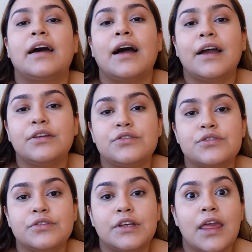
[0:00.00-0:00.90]

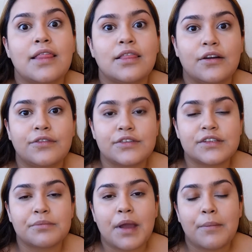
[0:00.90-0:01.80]
usually love using my
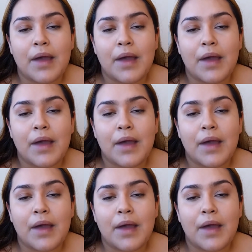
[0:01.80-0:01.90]
MAC